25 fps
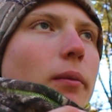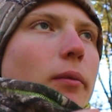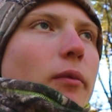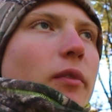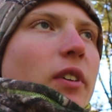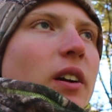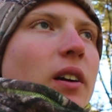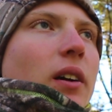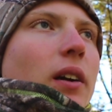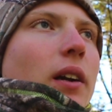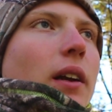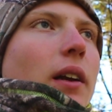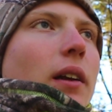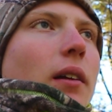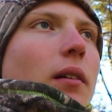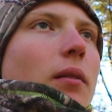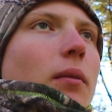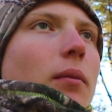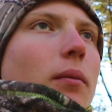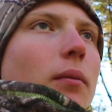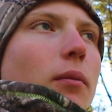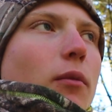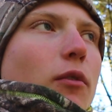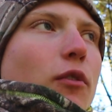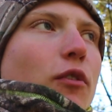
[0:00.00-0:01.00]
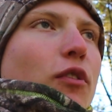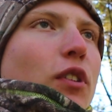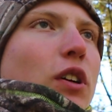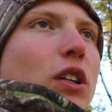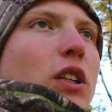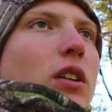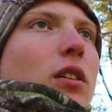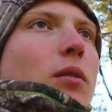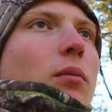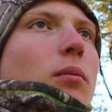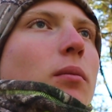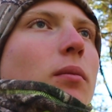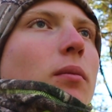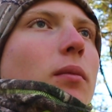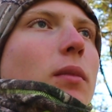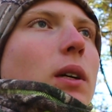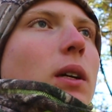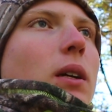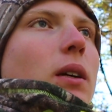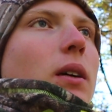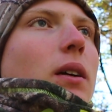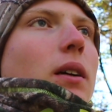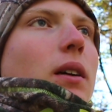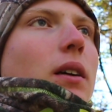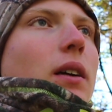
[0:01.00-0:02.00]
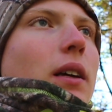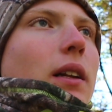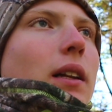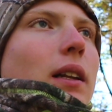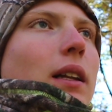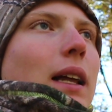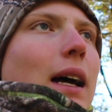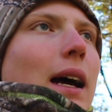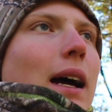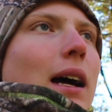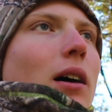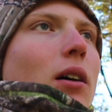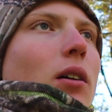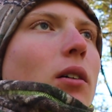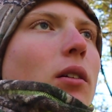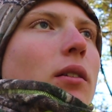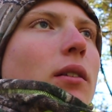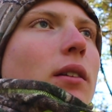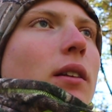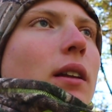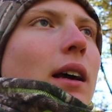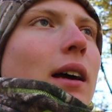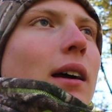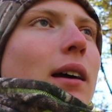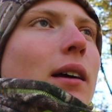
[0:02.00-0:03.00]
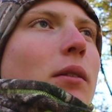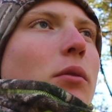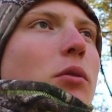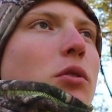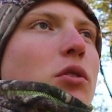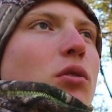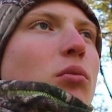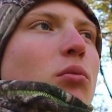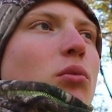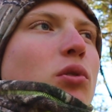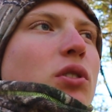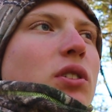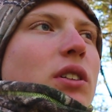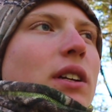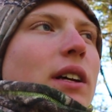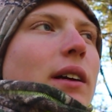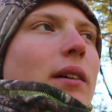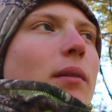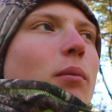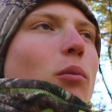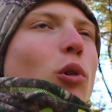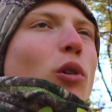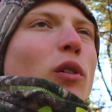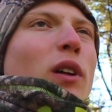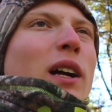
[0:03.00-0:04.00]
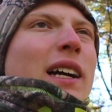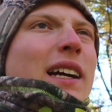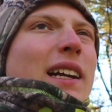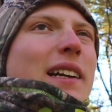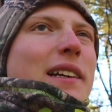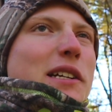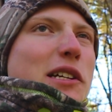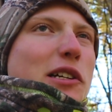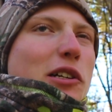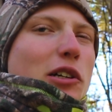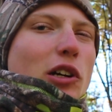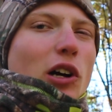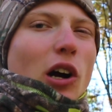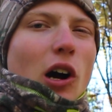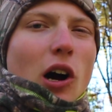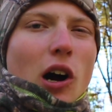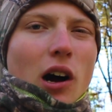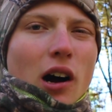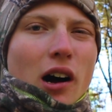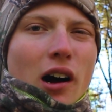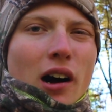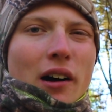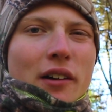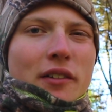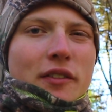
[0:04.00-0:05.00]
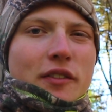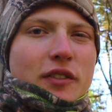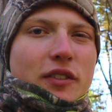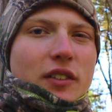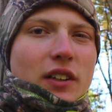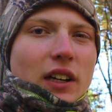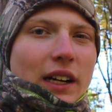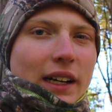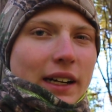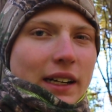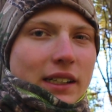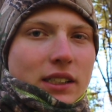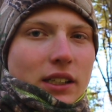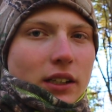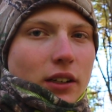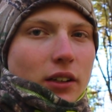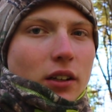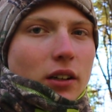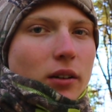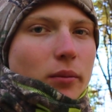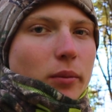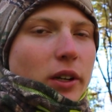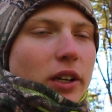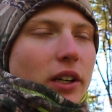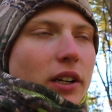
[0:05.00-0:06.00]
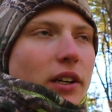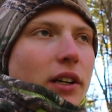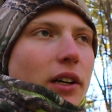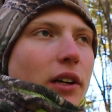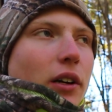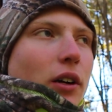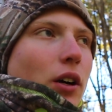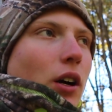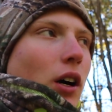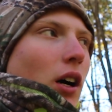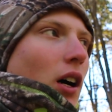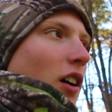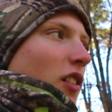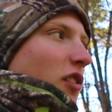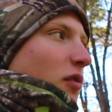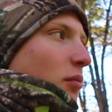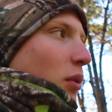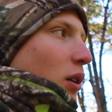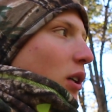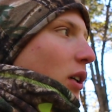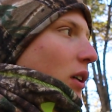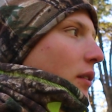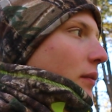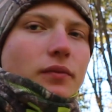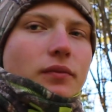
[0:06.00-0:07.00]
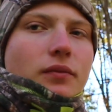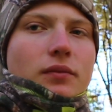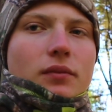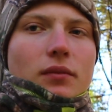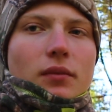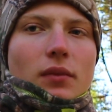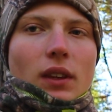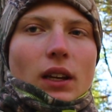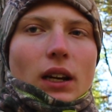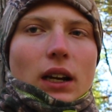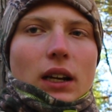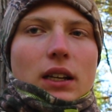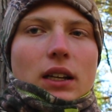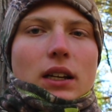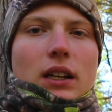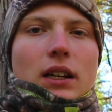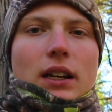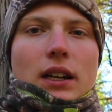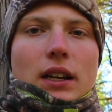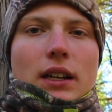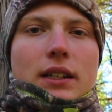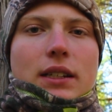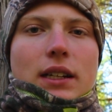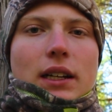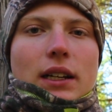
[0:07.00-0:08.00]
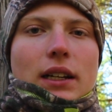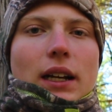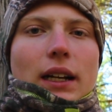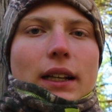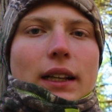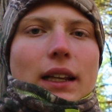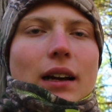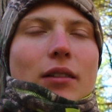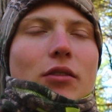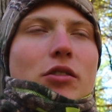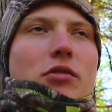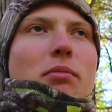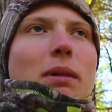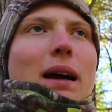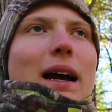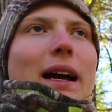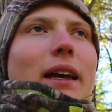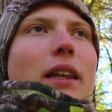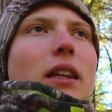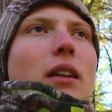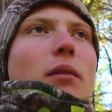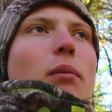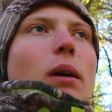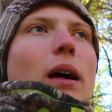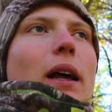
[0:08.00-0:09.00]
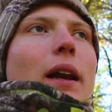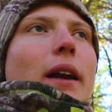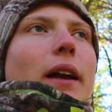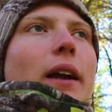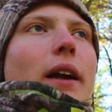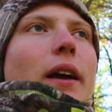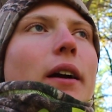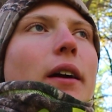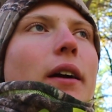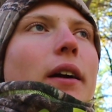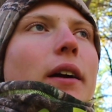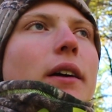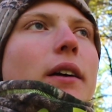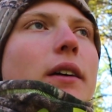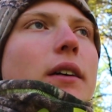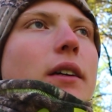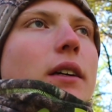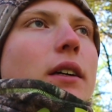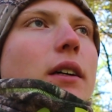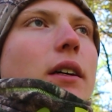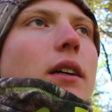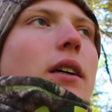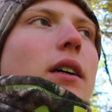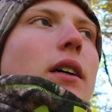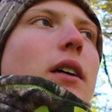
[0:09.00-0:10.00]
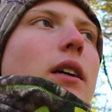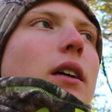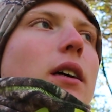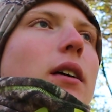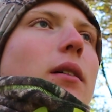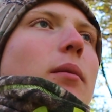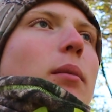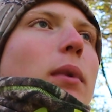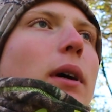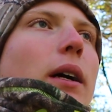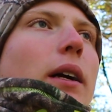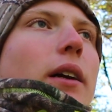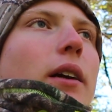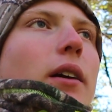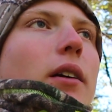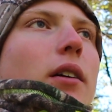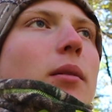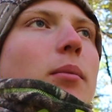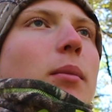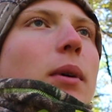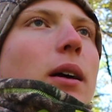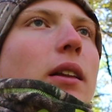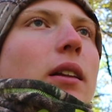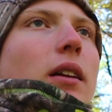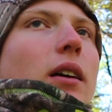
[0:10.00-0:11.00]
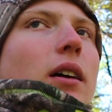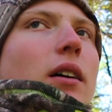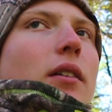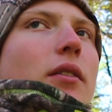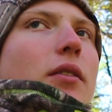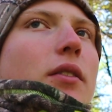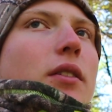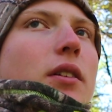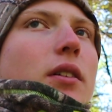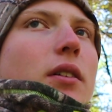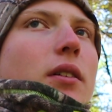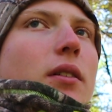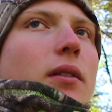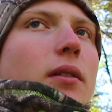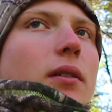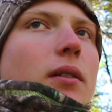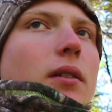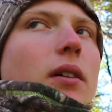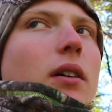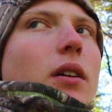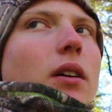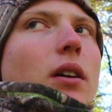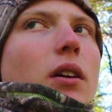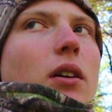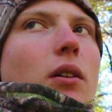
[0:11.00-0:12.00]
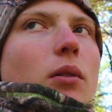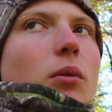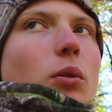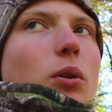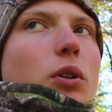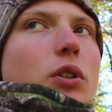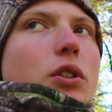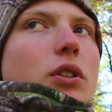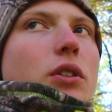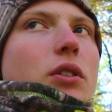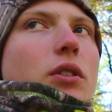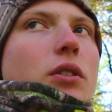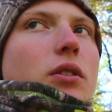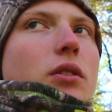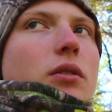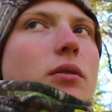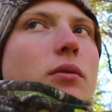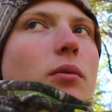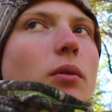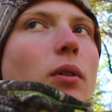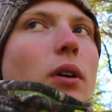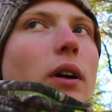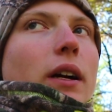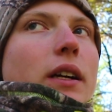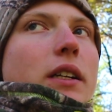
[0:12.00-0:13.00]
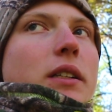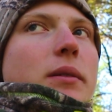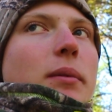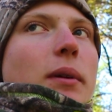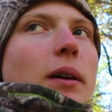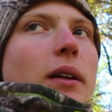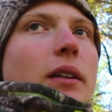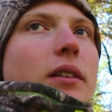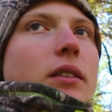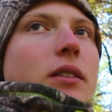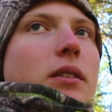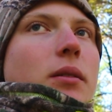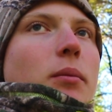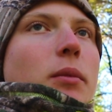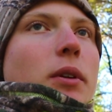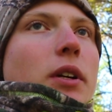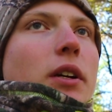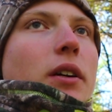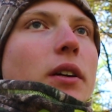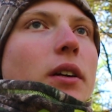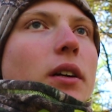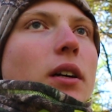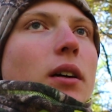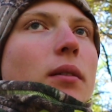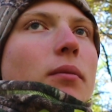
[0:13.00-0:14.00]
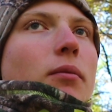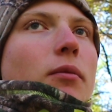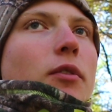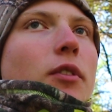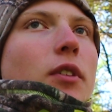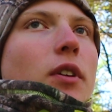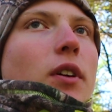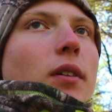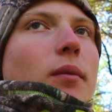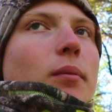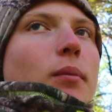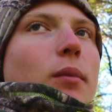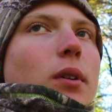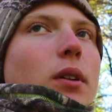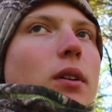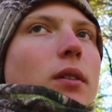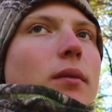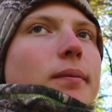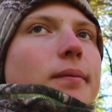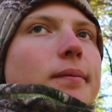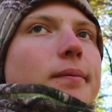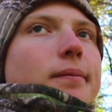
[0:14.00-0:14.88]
very firm and loud. And it was almost like more like a deer cough. I guess it could have been a deer cough, but it sounded like that was back in the bedding area. Back here to my left, which is where I expect some deer to come from, but